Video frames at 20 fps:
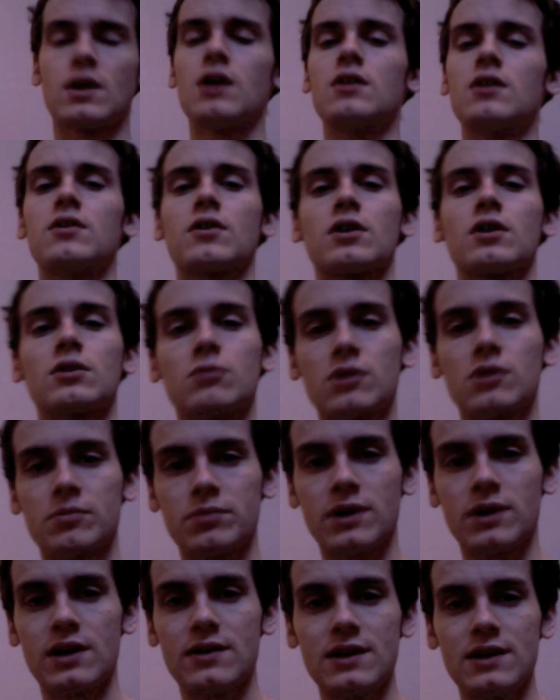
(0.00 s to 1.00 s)
You're going to want to
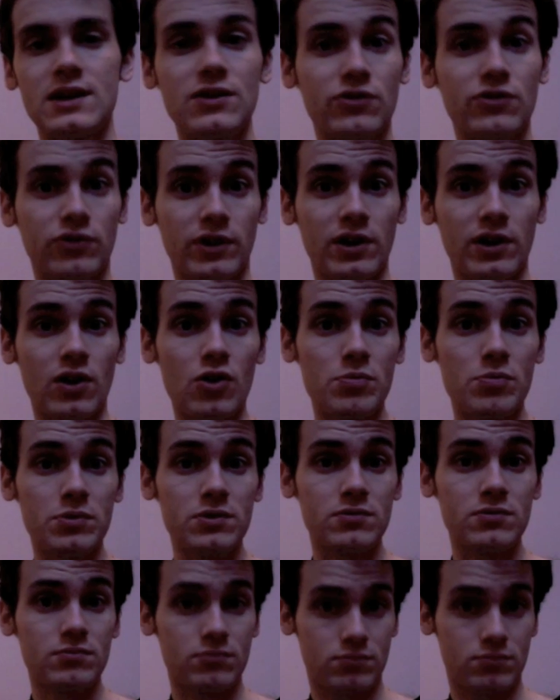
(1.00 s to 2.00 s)
play the E string
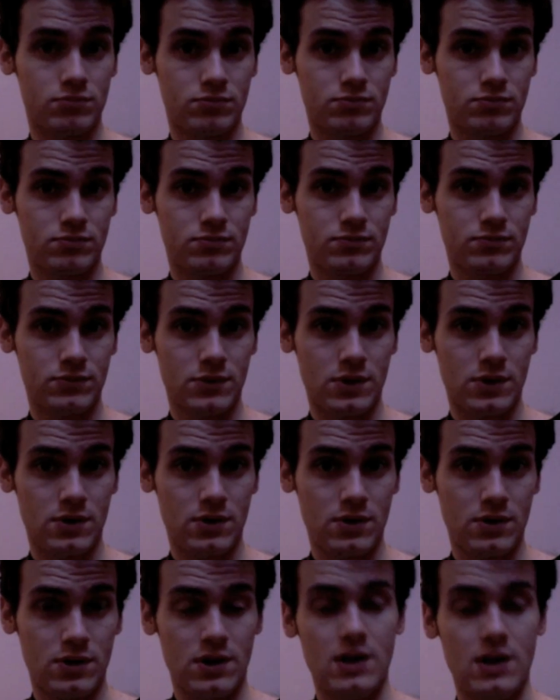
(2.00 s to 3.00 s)

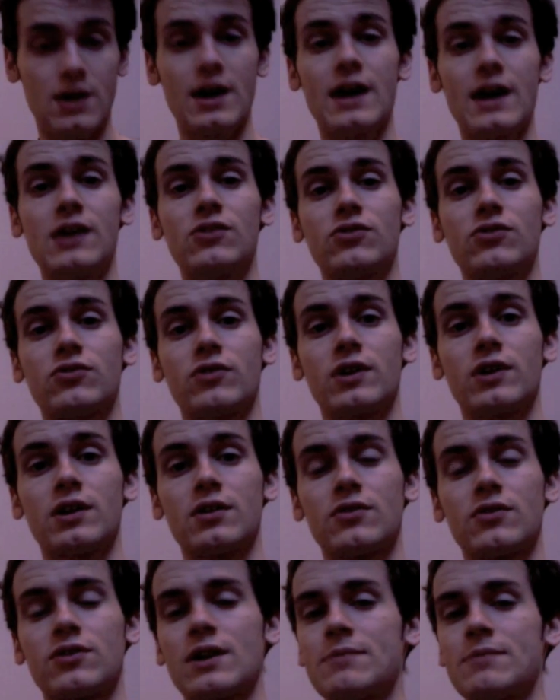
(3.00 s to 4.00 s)
open, A
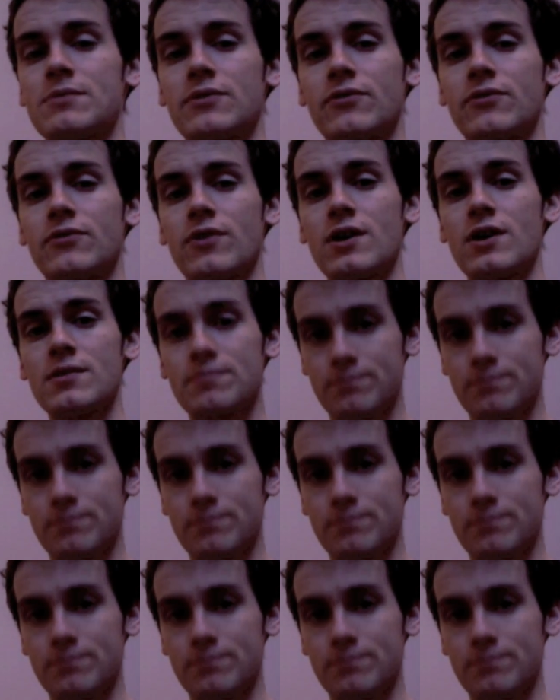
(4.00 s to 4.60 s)
string 7th fret,